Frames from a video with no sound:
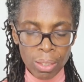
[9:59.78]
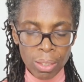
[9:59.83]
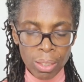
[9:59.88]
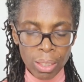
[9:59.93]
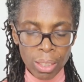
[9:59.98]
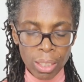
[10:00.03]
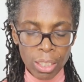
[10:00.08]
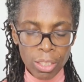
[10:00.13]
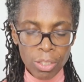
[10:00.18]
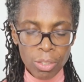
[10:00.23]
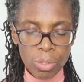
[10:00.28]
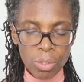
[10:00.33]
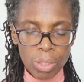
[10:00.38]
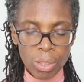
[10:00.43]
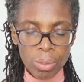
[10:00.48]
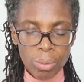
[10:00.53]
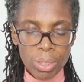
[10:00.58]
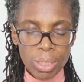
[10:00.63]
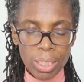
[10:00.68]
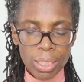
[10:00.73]
Can you
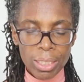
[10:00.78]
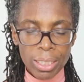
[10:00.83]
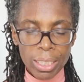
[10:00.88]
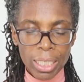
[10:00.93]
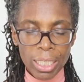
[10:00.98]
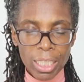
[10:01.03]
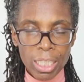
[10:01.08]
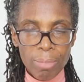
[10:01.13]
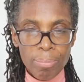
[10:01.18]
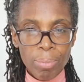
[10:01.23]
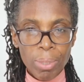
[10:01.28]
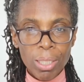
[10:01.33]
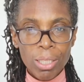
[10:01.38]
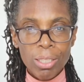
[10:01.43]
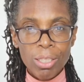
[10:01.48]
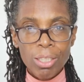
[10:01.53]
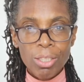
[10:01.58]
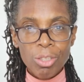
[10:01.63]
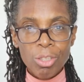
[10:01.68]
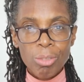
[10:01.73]
notice notice any
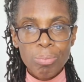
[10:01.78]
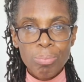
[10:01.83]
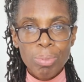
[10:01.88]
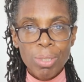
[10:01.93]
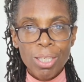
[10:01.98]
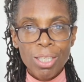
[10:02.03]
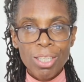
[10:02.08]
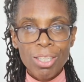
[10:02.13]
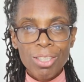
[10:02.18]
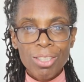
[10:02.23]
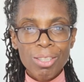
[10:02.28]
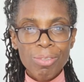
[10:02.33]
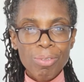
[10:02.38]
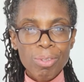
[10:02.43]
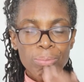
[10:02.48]
part or parts of the